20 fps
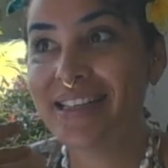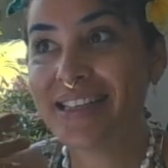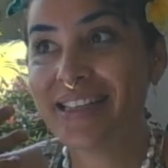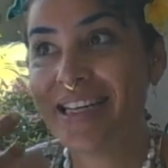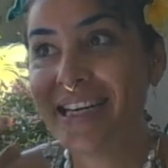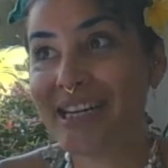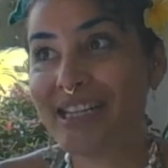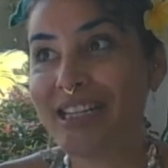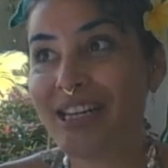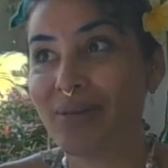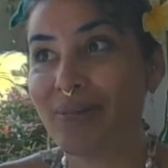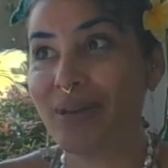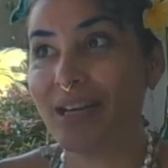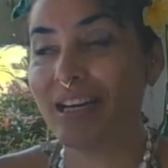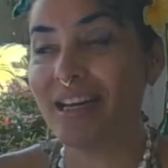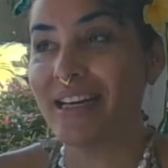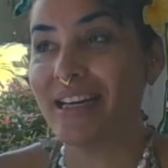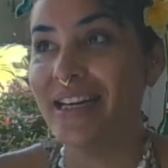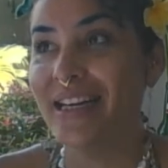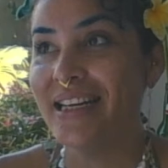teaching
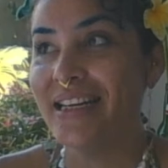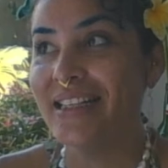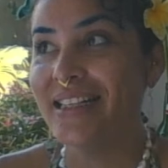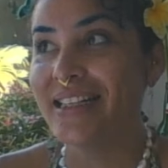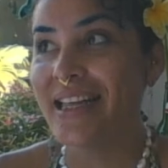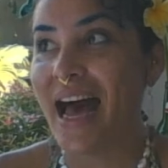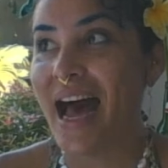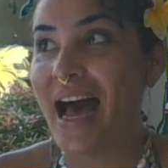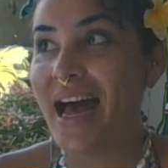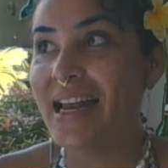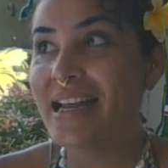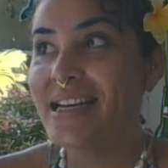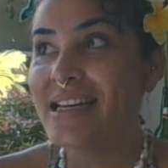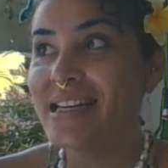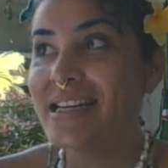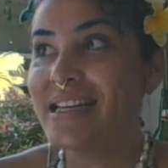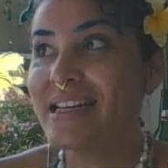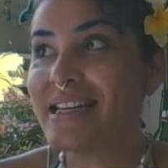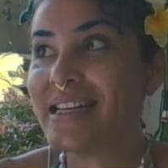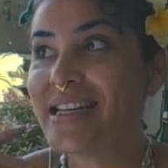me is that
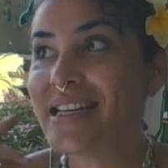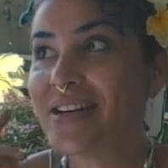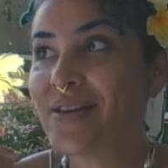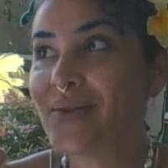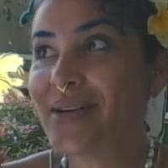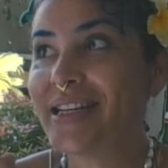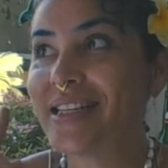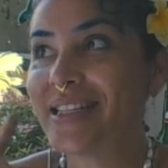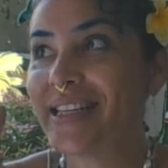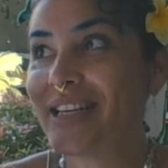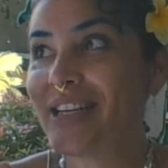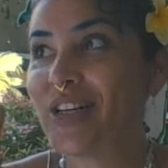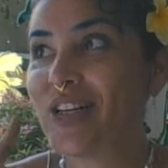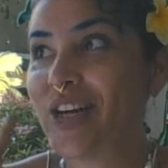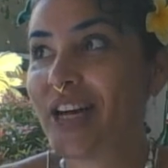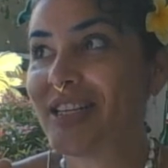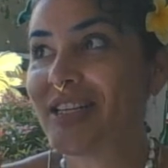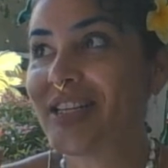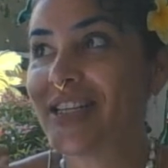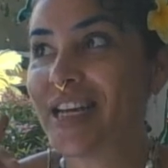ego isn't
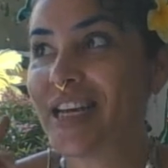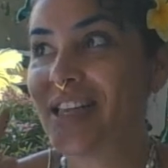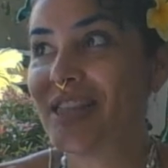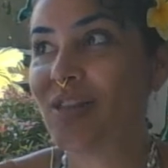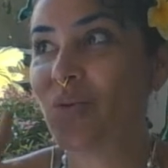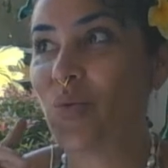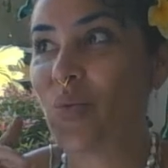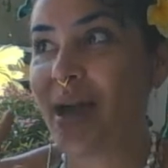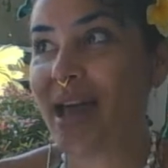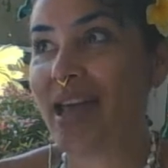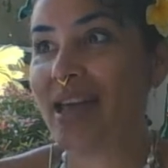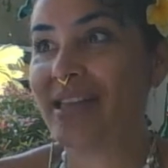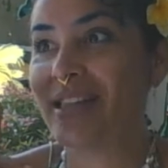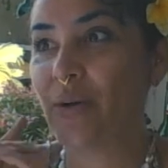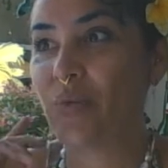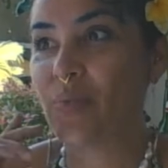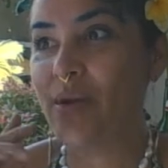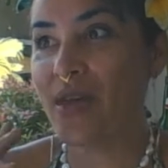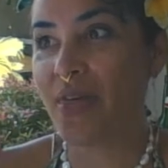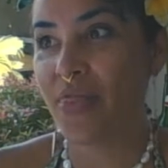just in the way
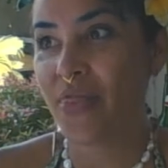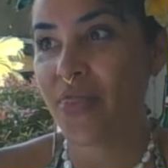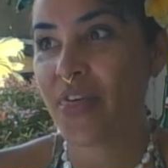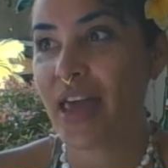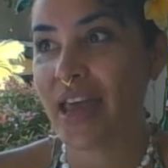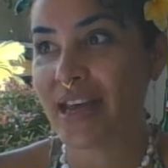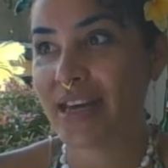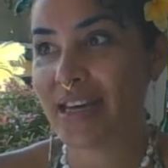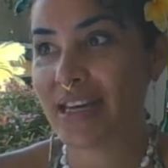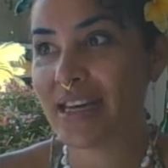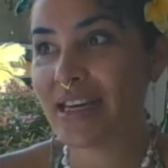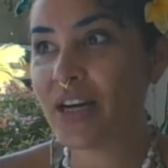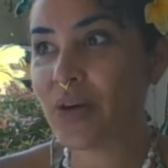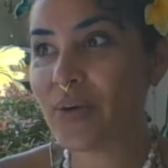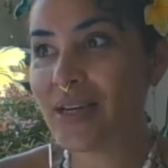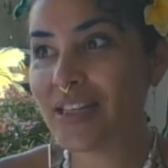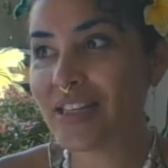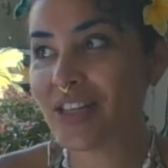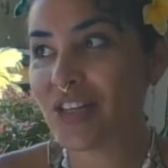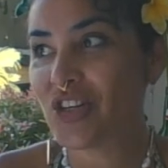that we think. Ego
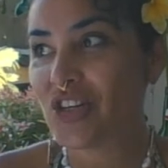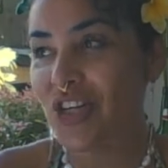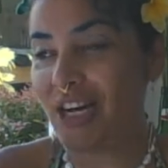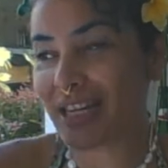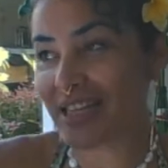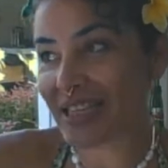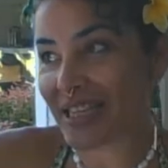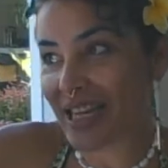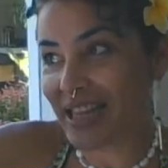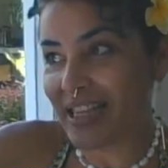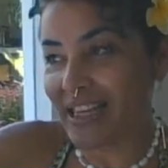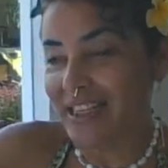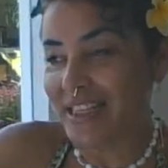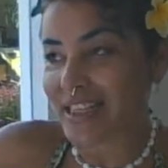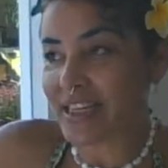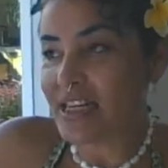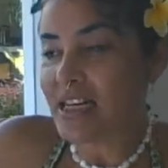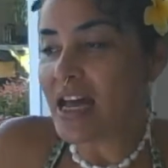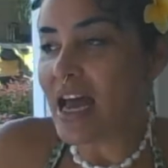isn't just in this